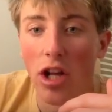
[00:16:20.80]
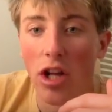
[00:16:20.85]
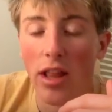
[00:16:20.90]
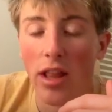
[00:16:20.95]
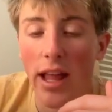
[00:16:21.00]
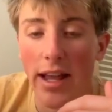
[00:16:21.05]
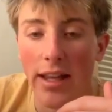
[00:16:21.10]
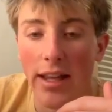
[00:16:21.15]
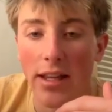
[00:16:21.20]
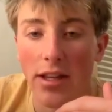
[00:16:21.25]

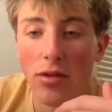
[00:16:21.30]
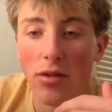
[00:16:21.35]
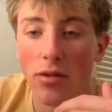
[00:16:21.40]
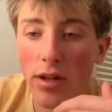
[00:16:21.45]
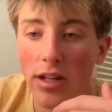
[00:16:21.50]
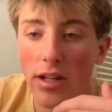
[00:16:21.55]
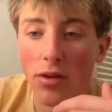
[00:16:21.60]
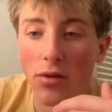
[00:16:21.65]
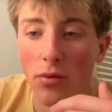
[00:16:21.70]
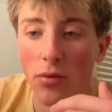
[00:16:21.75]
like you
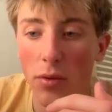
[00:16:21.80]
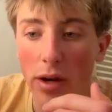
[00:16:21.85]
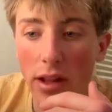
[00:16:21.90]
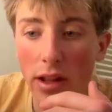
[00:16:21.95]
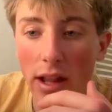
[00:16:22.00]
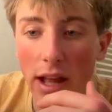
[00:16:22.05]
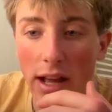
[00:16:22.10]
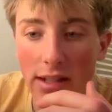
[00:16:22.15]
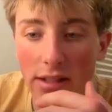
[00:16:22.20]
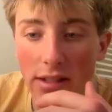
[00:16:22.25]
need to
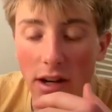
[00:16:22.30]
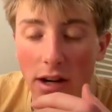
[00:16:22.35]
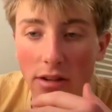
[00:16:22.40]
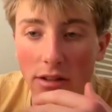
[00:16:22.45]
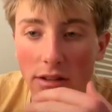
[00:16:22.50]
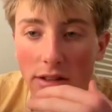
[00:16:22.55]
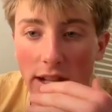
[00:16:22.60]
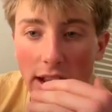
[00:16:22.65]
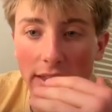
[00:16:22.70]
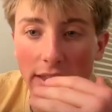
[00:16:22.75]
realize and
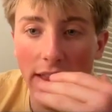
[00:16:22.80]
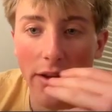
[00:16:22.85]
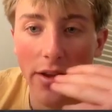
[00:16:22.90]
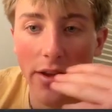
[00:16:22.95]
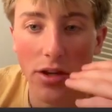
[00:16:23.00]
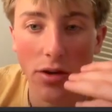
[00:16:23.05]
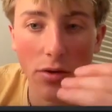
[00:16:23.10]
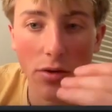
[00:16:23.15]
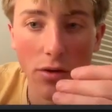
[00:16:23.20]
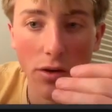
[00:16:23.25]
understand that
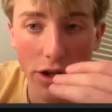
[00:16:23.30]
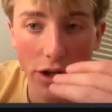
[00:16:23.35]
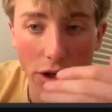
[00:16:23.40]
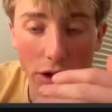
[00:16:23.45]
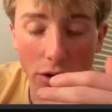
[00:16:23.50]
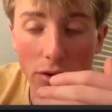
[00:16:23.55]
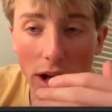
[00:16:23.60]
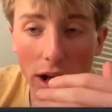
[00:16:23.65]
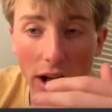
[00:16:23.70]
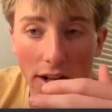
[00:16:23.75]

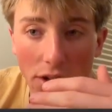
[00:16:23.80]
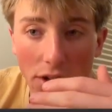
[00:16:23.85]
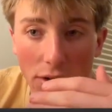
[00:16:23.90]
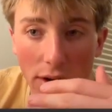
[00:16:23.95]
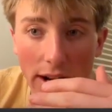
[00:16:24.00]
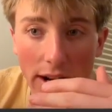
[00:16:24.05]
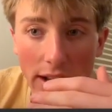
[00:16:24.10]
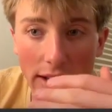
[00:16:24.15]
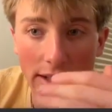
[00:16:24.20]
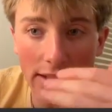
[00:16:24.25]
you not
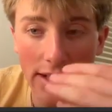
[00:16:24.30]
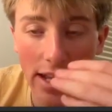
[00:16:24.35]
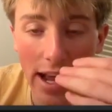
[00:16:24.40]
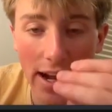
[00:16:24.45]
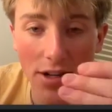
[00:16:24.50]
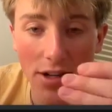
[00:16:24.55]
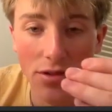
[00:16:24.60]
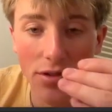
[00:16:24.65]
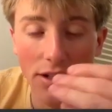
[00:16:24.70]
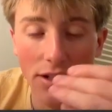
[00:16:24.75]
trading is
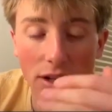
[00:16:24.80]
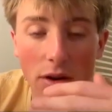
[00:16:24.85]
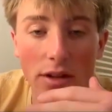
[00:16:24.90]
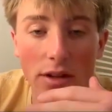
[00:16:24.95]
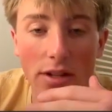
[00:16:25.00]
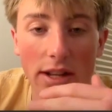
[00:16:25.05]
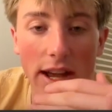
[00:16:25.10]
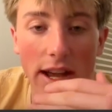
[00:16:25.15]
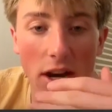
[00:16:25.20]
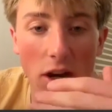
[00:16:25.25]
actually
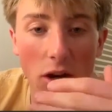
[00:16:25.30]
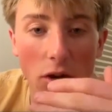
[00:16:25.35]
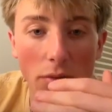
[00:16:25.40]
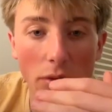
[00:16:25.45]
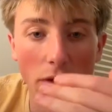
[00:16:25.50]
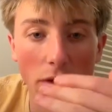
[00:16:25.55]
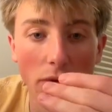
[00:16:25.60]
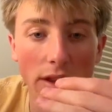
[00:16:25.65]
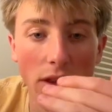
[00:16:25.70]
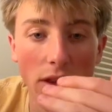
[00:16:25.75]
going to help
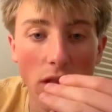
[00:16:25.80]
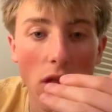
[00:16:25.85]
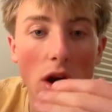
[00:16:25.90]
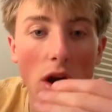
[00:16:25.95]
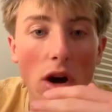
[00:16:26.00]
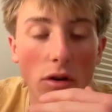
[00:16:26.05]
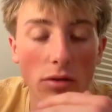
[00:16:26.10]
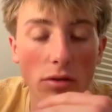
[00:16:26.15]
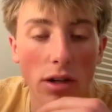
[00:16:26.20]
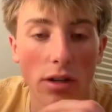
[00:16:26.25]
you in the
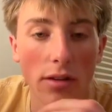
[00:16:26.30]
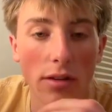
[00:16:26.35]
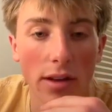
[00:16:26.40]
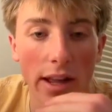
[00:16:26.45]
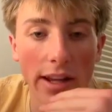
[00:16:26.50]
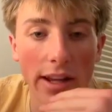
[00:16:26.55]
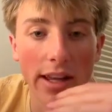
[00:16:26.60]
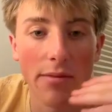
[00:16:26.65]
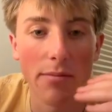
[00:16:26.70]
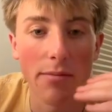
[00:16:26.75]
long run.
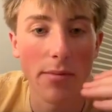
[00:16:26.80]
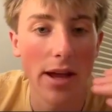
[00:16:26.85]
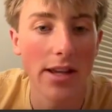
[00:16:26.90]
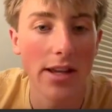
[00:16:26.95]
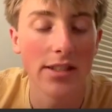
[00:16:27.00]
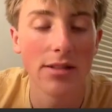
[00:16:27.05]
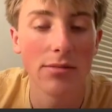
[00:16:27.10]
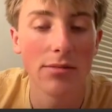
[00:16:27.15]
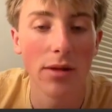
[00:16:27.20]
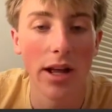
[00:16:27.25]
Like it may
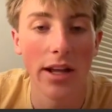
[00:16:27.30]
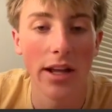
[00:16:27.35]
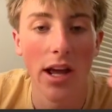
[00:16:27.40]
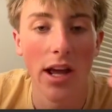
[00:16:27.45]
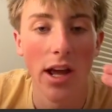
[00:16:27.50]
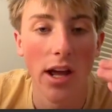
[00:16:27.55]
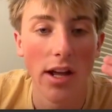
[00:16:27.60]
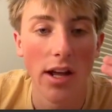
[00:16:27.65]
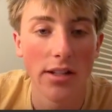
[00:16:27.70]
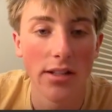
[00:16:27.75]
seem like
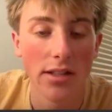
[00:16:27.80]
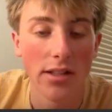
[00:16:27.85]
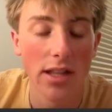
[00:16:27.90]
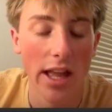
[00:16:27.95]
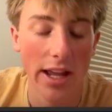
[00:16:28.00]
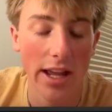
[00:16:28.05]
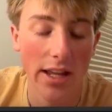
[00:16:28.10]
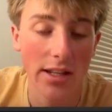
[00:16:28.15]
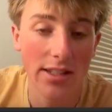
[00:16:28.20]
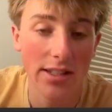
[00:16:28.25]

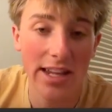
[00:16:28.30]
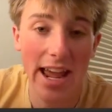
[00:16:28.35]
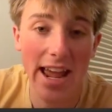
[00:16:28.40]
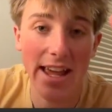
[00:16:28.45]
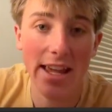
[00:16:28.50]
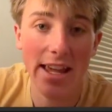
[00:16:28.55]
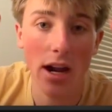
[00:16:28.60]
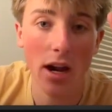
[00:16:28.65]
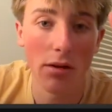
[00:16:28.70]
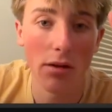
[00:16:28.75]

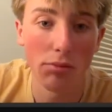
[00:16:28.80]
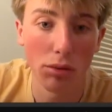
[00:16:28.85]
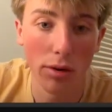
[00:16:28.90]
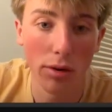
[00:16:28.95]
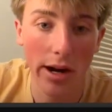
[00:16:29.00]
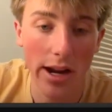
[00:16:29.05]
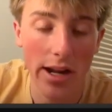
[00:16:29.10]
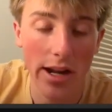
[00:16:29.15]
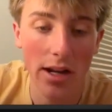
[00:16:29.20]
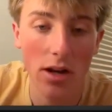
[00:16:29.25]
taking a
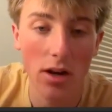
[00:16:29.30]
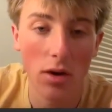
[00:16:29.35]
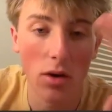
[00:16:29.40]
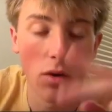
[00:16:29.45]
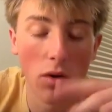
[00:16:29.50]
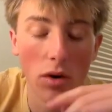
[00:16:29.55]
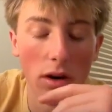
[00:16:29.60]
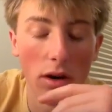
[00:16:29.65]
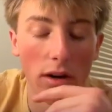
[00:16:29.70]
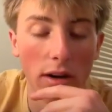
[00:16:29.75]
break
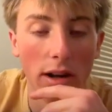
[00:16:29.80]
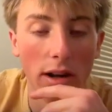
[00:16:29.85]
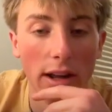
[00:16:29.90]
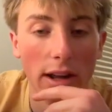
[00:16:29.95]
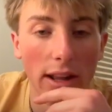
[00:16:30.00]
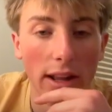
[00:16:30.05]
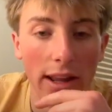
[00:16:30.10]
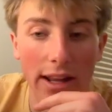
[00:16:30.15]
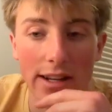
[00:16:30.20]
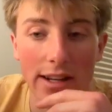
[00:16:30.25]
or
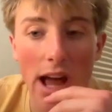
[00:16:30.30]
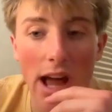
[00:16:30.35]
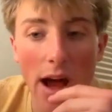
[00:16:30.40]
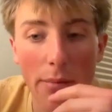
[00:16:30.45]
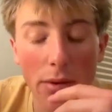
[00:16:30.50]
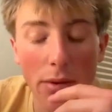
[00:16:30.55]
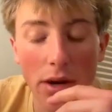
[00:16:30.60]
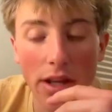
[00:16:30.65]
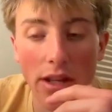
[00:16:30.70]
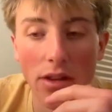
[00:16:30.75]
like
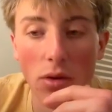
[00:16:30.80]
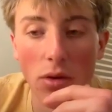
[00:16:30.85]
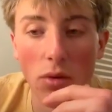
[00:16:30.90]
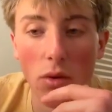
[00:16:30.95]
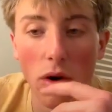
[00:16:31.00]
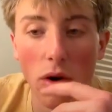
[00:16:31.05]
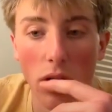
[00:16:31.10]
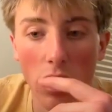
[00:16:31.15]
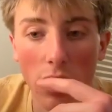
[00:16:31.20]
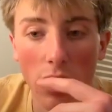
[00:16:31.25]
not putting in the
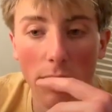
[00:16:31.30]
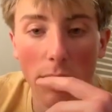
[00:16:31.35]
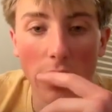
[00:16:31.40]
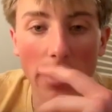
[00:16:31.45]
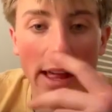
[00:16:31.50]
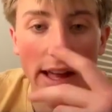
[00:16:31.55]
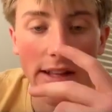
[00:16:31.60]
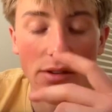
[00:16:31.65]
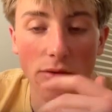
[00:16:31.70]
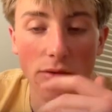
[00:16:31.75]
work, but
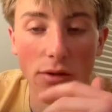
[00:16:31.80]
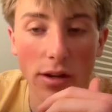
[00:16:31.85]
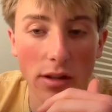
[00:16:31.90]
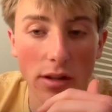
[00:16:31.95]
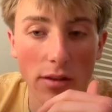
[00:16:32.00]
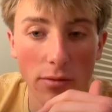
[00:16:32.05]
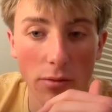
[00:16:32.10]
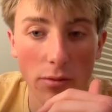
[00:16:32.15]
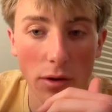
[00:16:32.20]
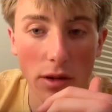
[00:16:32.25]
that's
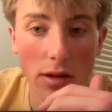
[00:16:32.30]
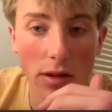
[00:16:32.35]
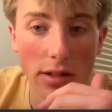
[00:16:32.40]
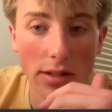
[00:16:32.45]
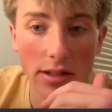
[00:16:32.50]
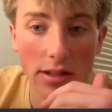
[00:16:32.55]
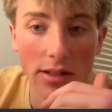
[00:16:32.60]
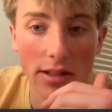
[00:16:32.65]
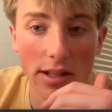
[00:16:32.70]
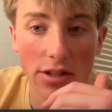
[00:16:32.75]

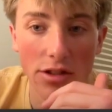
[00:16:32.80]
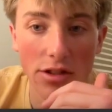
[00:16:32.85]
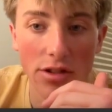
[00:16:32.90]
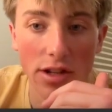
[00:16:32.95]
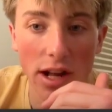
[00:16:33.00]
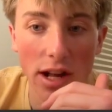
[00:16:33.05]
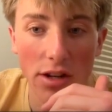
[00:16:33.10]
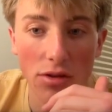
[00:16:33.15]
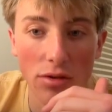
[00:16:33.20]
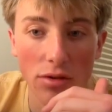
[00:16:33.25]
realistically that's just
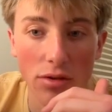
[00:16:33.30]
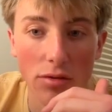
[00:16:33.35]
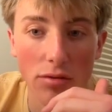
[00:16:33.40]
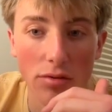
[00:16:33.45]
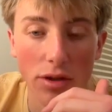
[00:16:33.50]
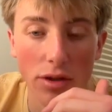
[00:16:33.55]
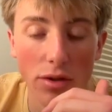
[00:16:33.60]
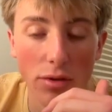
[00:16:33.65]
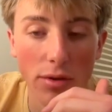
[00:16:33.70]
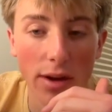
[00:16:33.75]
not true.
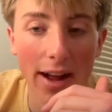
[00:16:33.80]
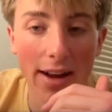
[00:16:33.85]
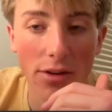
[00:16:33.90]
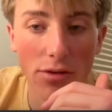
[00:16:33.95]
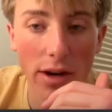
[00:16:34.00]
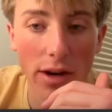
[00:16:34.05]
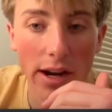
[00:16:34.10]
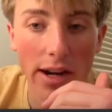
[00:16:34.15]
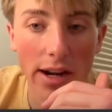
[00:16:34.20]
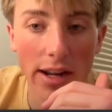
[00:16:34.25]
You not
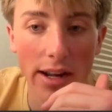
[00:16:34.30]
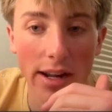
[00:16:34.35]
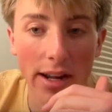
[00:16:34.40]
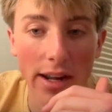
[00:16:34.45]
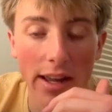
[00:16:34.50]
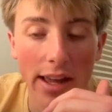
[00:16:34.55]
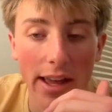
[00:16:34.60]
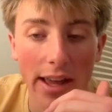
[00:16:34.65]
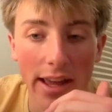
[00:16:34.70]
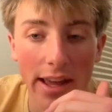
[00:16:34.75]
trading
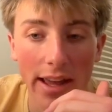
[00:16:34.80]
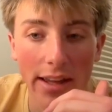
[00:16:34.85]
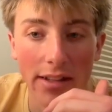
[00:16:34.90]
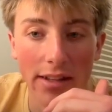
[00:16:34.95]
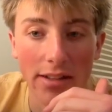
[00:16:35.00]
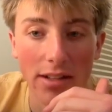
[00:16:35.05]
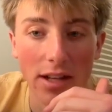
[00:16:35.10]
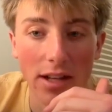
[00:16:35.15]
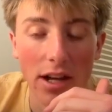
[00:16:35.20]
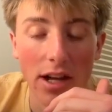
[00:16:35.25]

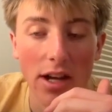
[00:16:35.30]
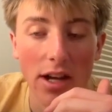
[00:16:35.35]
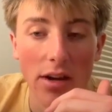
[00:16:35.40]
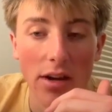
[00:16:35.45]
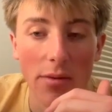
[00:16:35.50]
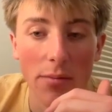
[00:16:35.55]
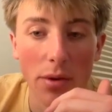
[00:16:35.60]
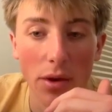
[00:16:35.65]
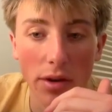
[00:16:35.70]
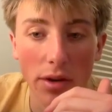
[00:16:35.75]
is
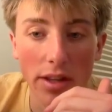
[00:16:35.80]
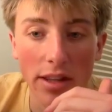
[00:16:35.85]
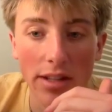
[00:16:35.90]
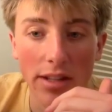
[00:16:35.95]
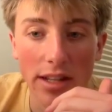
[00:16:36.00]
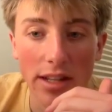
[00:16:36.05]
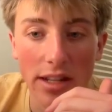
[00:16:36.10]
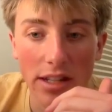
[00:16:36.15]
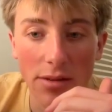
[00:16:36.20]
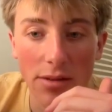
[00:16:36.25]
building the
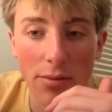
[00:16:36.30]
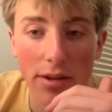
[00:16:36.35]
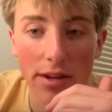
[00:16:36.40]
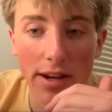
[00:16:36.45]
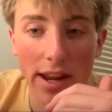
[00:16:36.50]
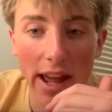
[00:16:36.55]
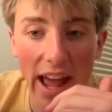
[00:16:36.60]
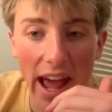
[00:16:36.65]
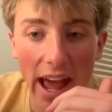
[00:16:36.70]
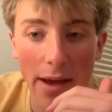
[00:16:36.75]

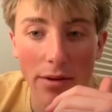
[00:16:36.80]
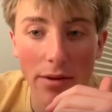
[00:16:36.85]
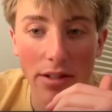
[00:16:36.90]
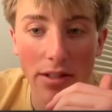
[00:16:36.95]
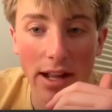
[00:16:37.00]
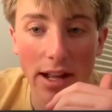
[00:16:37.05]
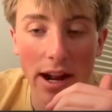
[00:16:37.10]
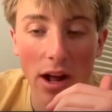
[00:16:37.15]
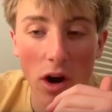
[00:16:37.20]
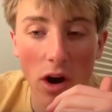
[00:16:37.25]
disciplined
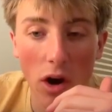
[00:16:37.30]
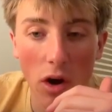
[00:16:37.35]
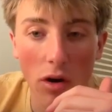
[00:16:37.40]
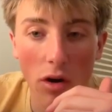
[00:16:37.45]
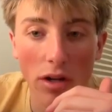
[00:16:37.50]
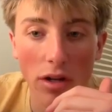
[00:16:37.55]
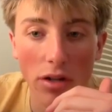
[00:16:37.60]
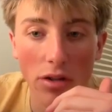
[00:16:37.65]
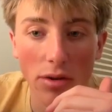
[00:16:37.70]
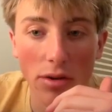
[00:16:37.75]
habits that all
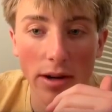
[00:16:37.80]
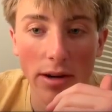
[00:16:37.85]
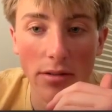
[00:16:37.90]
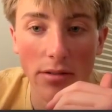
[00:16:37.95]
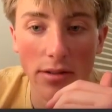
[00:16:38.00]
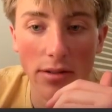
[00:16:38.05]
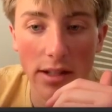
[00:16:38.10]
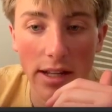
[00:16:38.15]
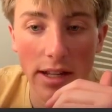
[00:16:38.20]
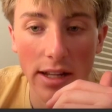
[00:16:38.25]
good
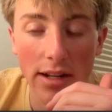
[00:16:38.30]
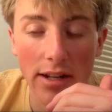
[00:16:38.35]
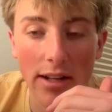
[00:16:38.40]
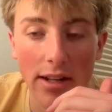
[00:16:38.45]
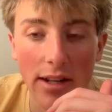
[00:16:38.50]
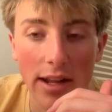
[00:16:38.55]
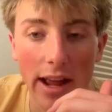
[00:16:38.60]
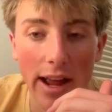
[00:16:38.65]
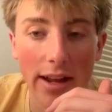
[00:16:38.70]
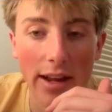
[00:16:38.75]
traders need,
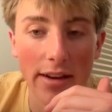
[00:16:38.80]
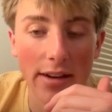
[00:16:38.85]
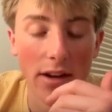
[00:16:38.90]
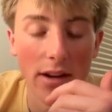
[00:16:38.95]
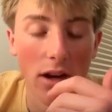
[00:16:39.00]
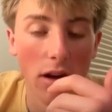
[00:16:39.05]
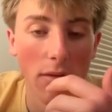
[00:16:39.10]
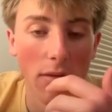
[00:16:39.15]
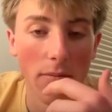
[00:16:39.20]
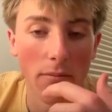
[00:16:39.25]
and
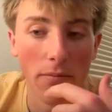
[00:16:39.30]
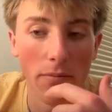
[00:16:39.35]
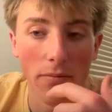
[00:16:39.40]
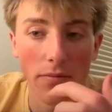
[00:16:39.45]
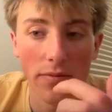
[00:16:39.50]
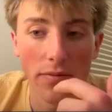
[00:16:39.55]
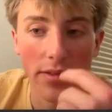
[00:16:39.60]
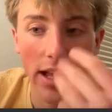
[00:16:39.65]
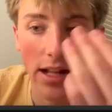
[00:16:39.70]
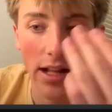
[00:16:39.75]

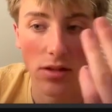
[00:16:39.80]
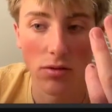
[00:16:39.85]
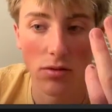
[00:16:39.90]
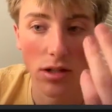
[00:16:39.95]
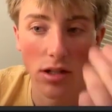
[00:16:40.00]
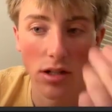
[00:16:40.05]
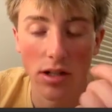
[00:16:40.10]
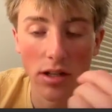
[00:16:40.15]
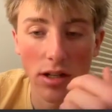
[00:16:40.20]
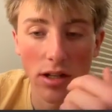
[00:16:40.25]
that's what's
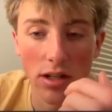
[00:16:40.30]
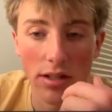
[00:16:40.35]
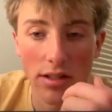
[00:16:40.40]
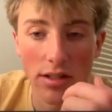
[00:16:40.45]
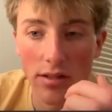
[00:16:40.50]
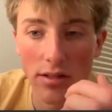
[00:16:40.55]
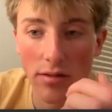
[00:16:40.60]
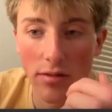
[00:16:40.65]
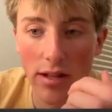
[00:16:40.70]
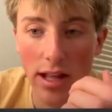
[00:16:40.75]
going to
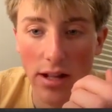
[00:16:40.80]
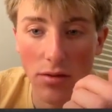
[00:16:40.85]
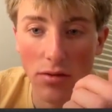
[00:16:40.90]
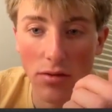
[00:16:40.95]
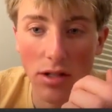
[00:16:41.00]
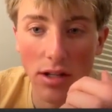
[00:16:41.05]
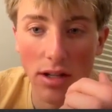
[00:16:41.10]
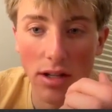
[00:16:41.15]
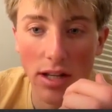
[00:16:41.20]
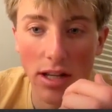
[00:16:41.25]
that's
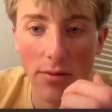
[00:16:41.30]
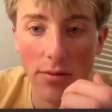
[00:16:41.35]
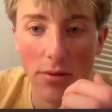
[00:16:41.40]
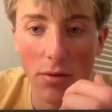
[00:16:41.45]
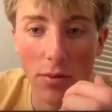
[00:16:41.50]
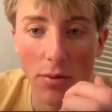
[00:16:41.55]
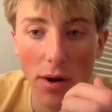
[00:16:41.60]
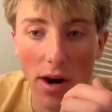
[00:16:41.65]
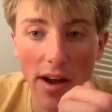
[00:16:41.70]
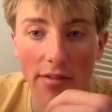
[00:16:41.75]
what's going to keep
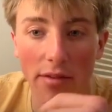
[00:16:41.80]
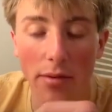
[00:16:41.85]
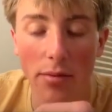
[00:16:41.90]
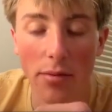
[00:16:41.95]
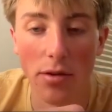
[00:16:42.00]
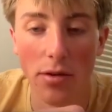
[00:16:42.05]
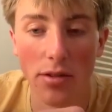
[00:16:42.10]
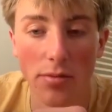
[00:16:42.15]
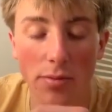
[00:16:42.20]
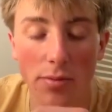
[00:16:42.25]
you
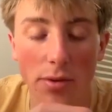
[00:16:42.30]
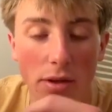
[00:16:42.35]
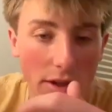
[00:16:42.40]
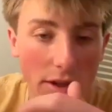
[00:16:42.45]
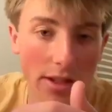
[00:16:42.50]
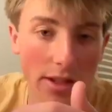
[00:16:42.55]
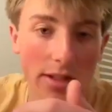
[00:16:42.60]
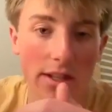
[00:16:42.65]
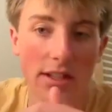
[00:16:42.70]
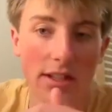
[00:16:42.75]
profitable, is
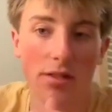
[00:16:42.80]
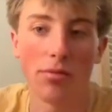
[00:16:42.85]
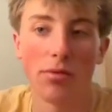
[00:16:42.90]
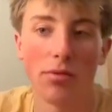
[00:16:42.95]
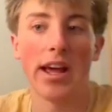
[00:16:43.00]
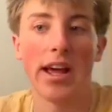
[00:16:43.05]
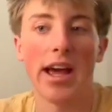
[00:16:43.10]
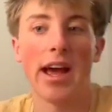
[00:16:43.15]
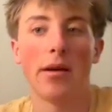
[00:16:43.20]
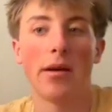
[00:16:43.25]
building the
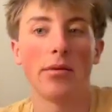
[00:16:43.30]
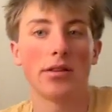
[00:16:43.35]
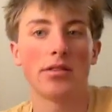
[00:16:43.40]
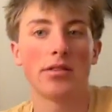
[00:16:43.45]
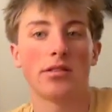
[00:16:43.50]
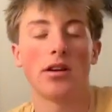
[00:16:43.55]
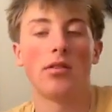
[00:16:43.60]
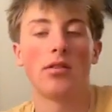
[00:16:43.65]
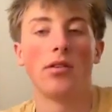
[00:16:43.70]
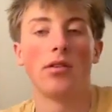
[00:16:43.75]
disciplined
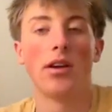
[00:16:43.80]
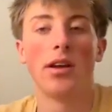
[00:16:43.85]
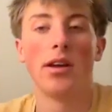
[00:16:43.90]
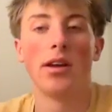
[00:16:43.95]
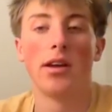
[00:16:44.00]
habits. So